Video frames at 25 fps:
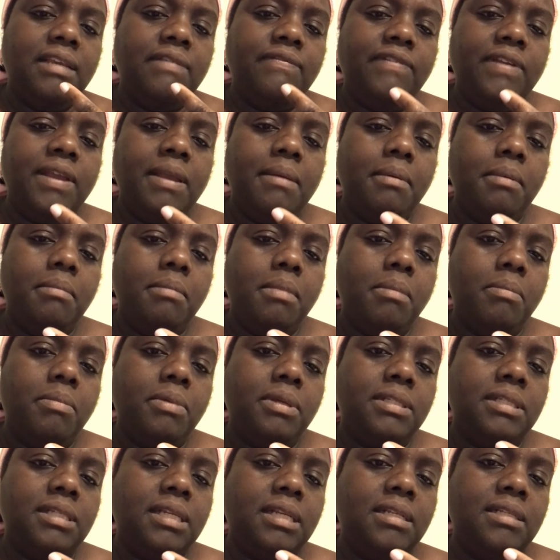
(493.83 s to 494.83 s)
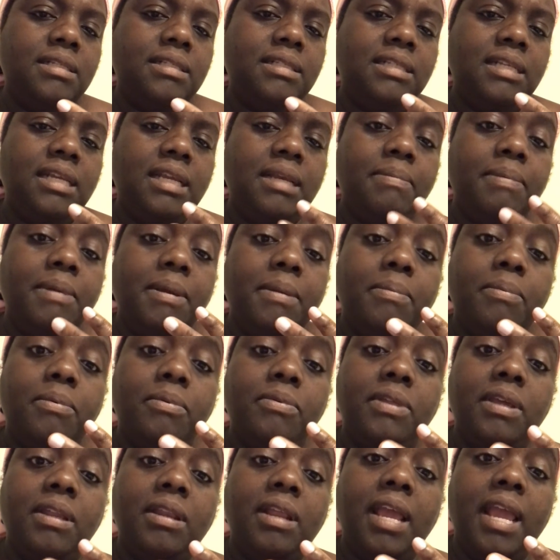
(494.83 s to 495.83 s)
family members that are sick, people
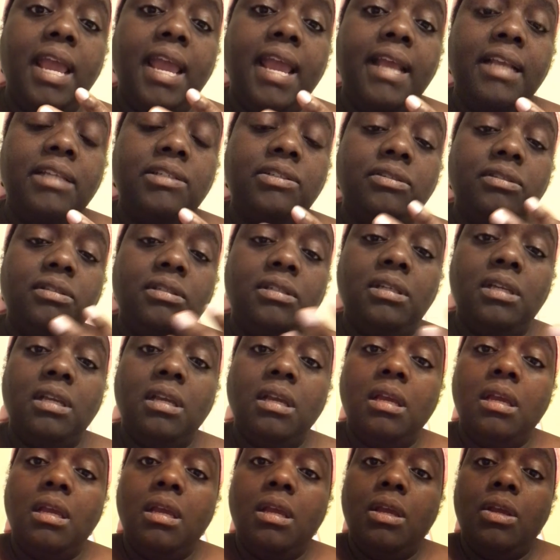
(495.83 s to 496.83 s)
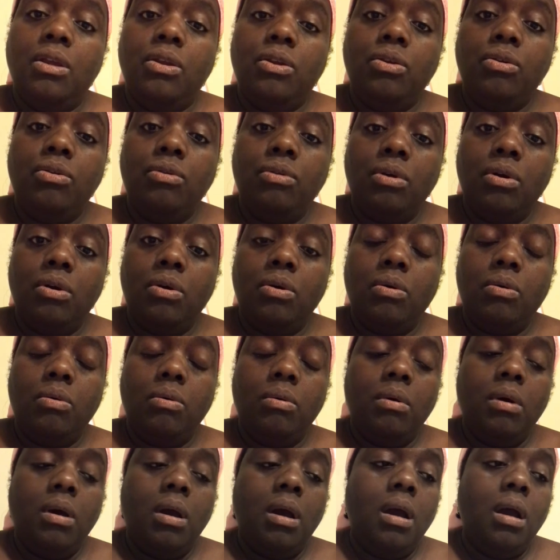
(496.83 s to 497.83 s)
that are actually, you know,